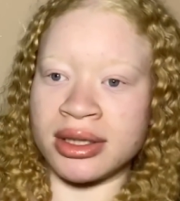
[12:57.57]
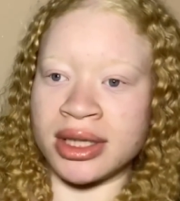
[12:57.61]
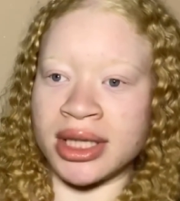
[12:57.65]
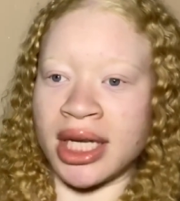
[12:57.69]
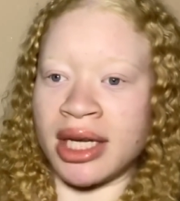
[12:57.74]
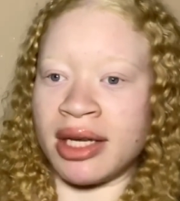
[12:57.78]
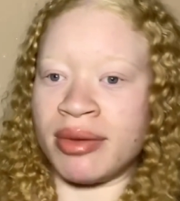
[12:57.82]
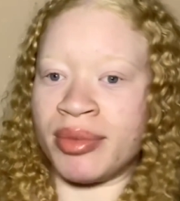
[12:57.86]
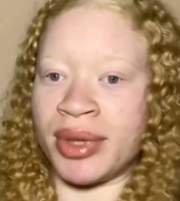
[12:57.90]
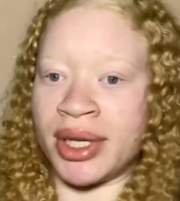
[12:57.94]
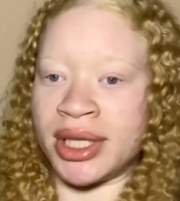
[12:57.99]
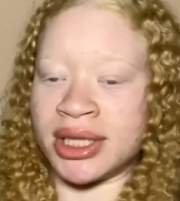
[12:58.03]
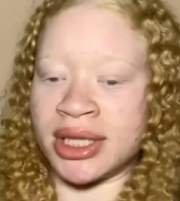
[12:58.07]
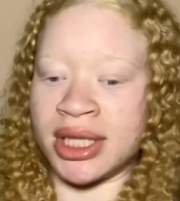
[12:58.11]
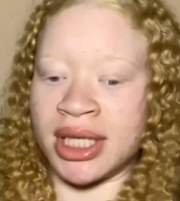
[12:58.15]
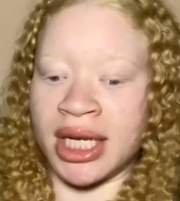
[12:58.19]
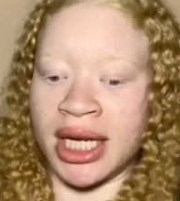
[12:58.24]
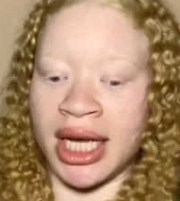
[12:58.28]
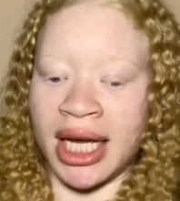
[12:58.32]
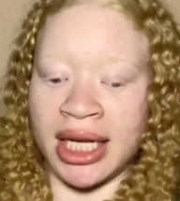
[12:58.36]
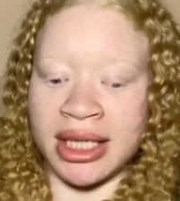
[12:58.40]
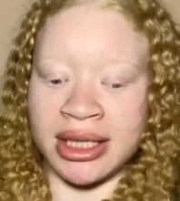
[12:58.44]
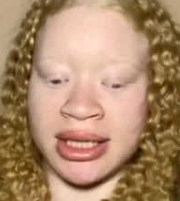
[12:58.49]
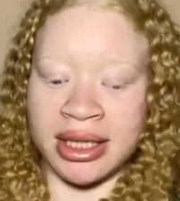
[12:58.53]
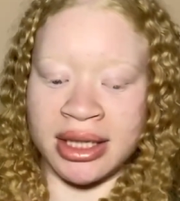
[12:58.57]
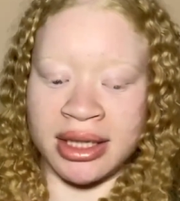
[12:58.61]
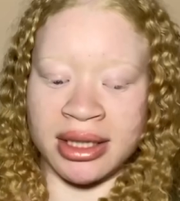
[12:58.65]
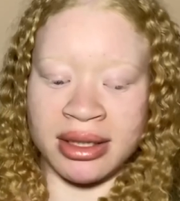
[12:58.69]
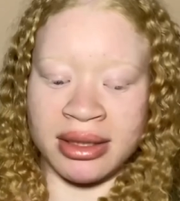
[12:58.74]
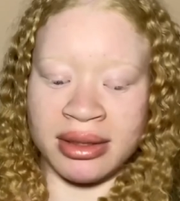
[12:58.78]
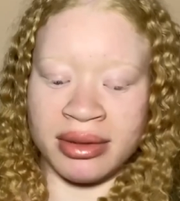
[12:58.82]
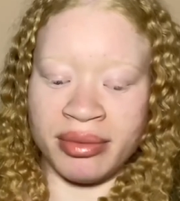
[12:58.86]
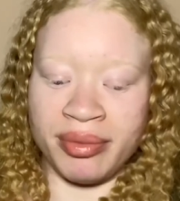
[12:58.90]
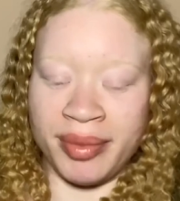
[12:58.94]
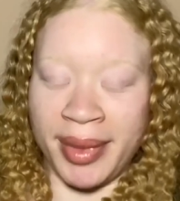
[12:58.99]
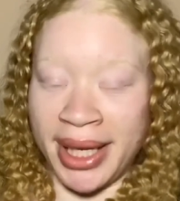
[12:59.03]
They basically had
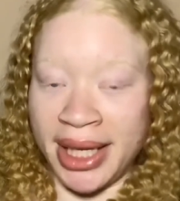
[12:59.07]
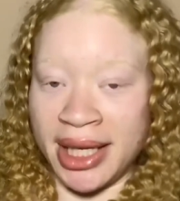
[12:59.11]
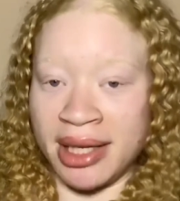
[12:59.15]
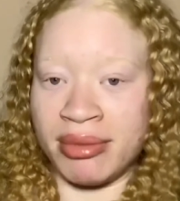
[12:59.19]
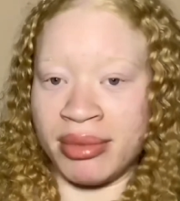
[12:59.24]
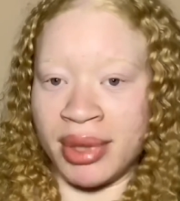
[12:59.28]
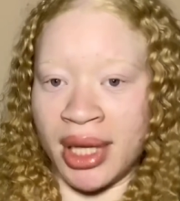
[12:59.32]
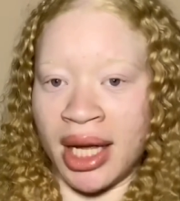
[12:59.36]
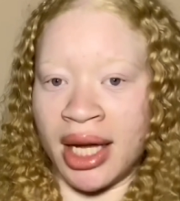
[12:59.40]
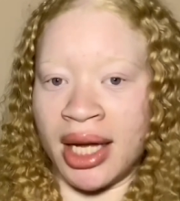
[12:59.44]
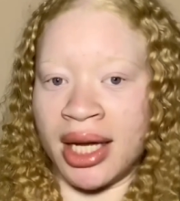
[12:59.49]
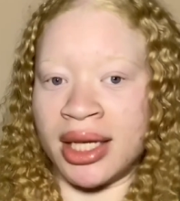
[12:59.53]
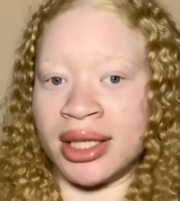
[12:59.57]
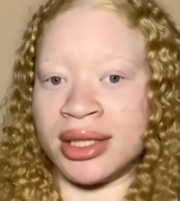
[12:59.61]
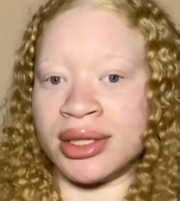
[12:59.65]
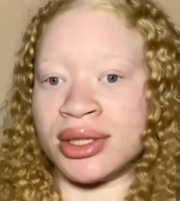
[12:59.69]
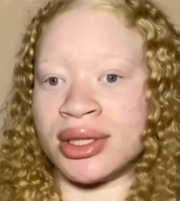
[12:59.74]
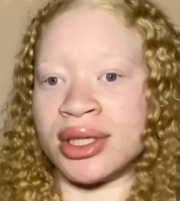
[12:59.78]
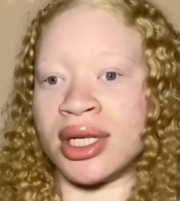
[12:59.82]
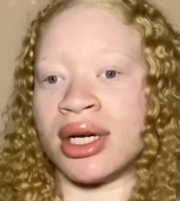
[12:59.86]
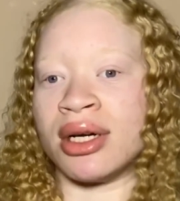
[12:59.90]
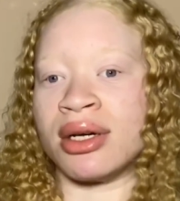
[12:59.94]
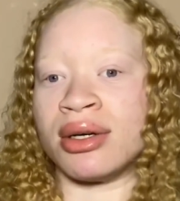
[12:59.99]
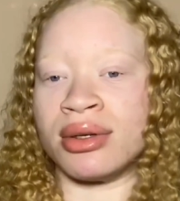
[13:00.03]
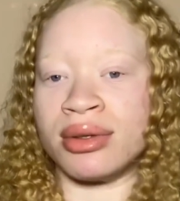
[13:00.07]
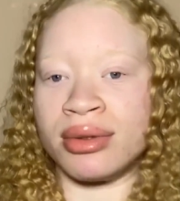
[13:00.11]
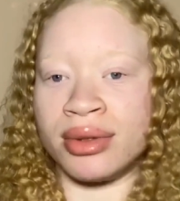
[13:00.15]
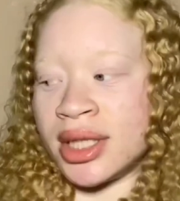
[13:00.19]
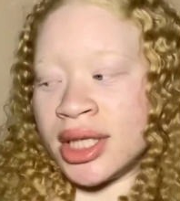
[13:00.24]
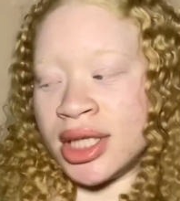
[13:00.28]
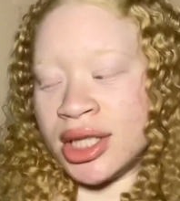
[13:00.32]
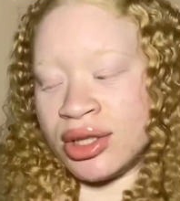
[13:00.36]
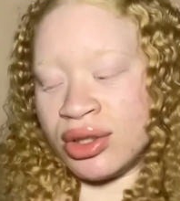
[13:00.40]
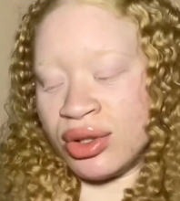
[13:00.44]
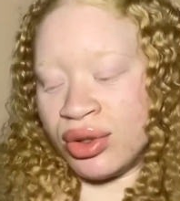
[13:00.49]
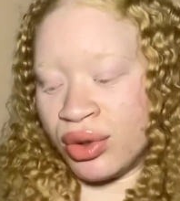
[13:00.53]
to make it blonde, so
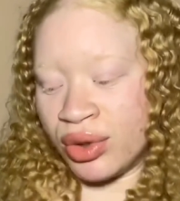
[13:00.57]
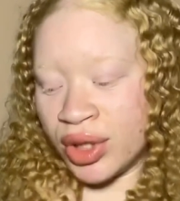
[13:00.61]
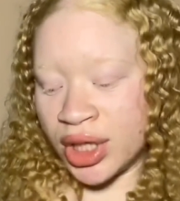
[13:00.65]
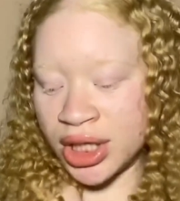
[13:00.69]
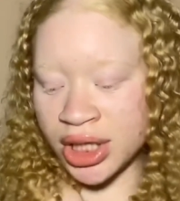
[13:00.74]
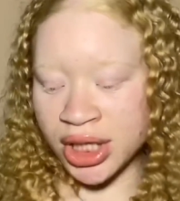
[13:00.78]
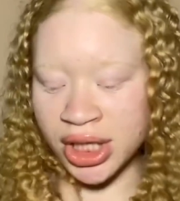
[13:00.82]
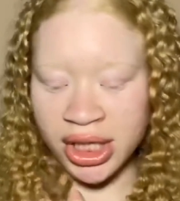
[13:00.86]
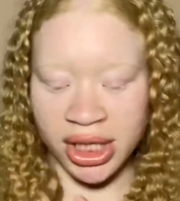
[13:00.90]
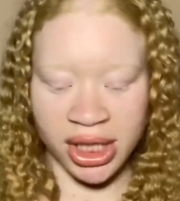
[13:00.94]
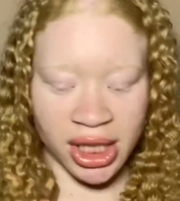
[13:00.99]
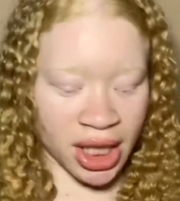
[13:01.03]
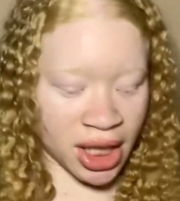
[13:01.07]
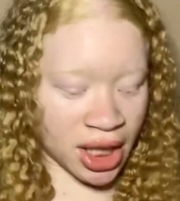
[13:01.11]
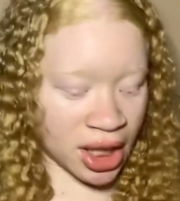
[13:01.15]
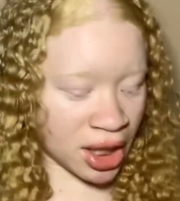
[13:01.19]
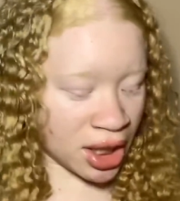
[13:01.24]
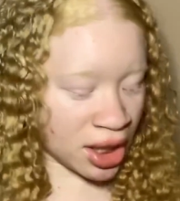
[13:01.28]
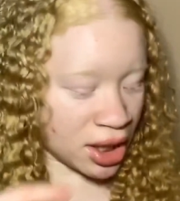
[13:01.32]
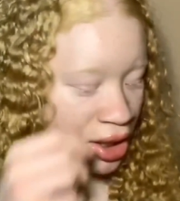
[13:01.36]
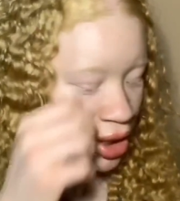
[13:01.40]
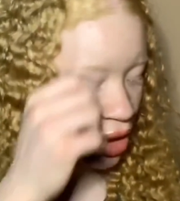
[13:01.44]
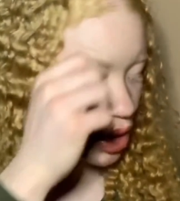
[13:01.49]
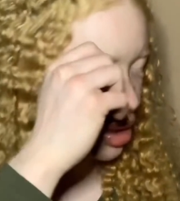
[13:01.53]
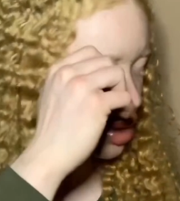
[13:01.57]
it's going to shed.